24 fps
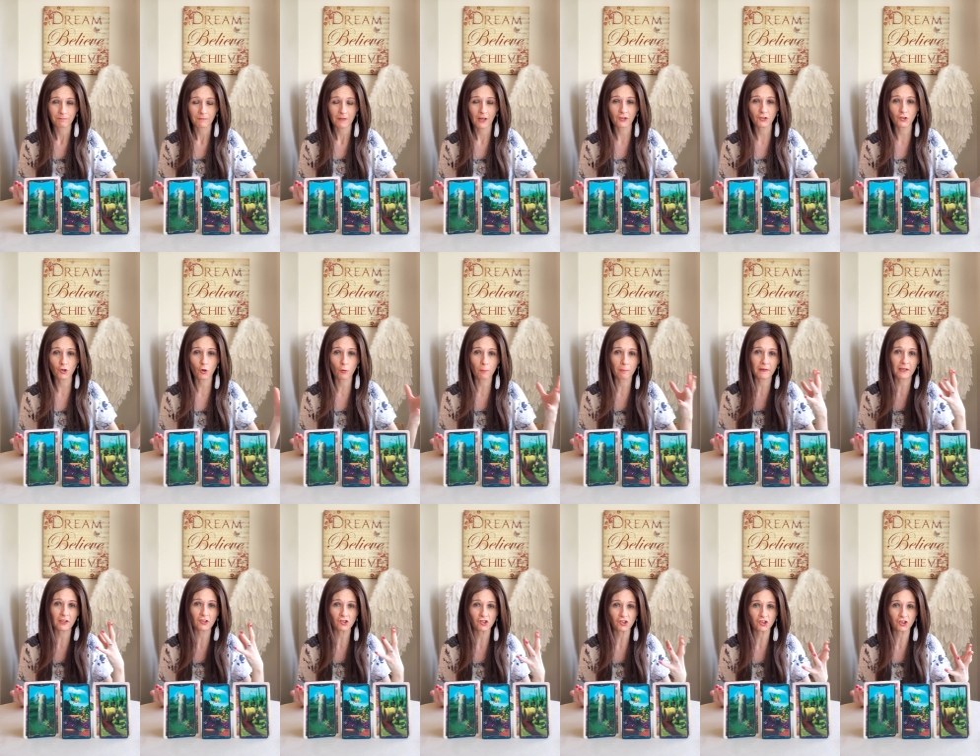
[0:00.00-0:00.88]
And you're
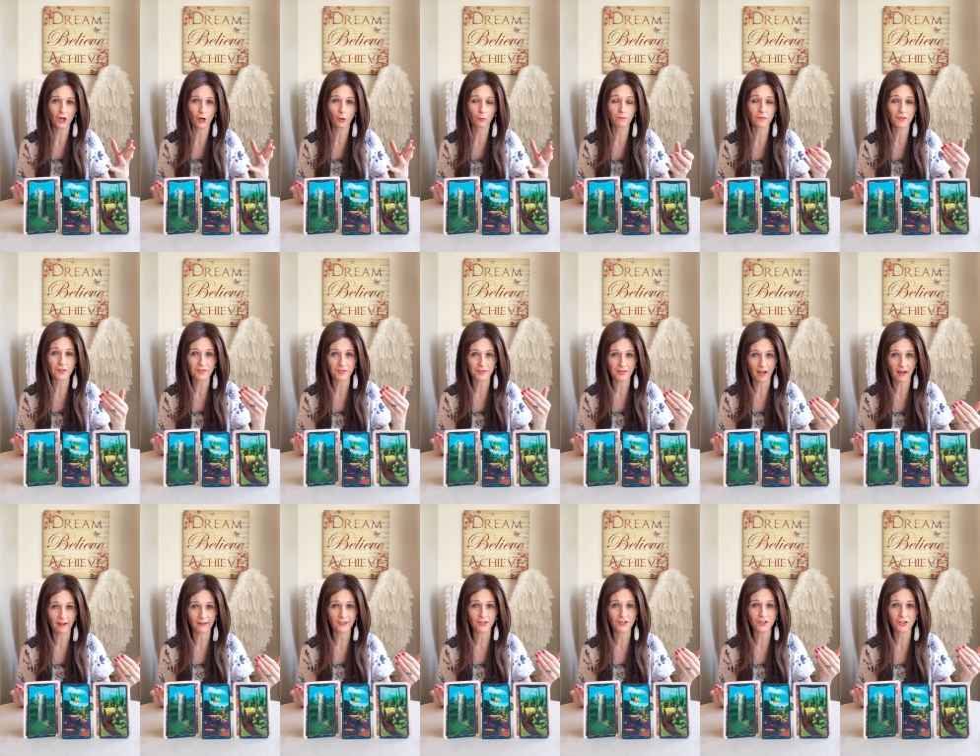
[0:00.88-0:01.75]
being shown the
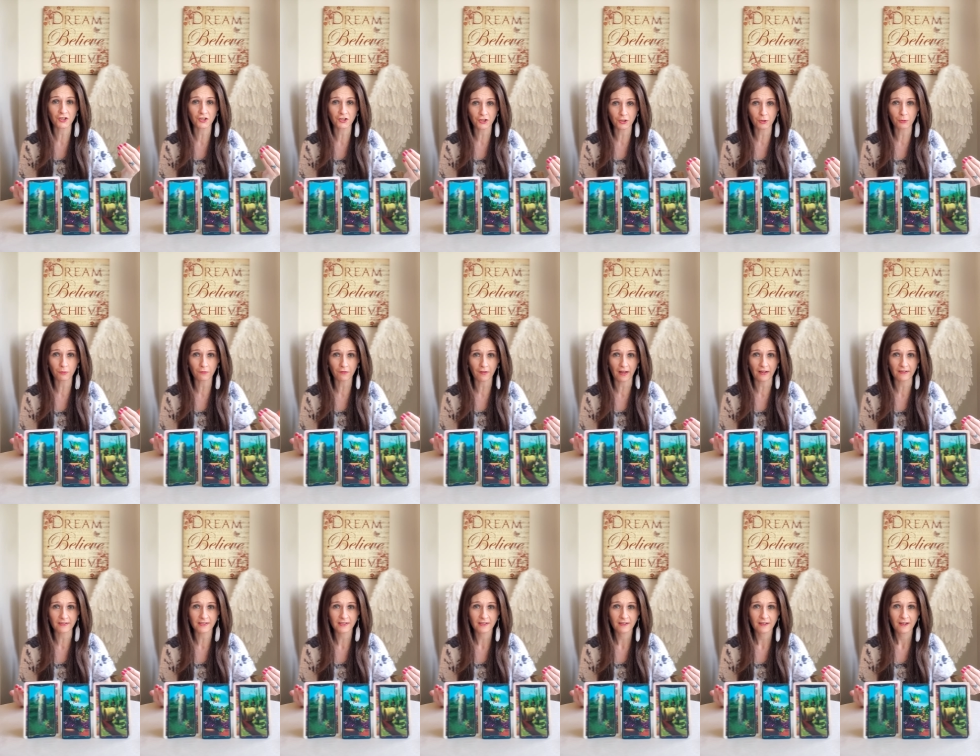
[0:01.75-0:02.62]
signs to do
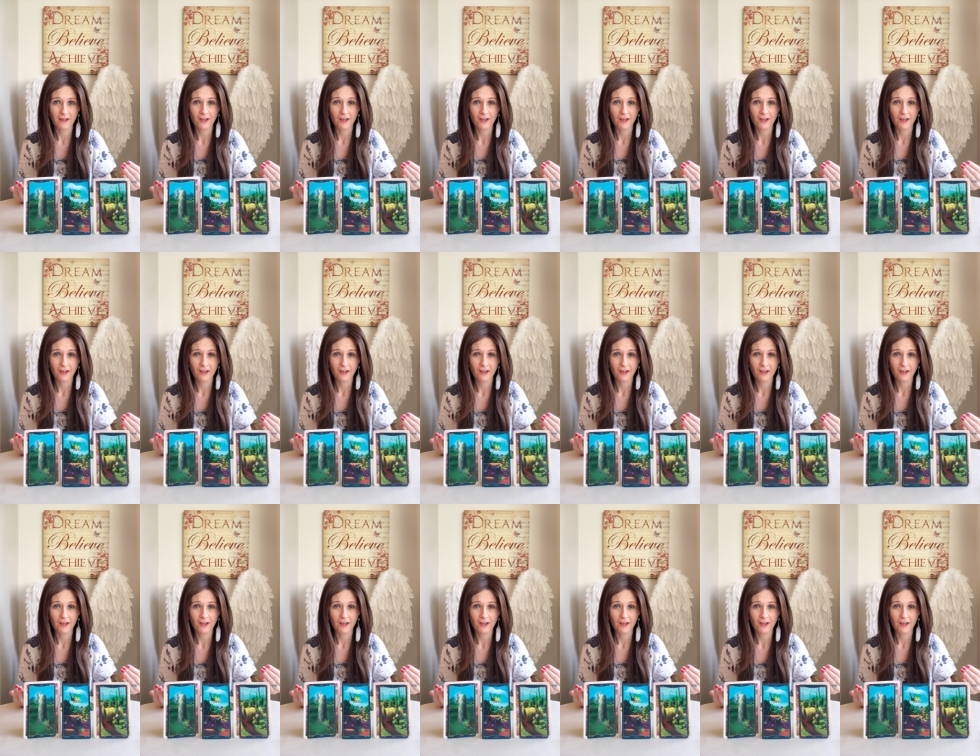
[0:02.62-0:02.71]
that.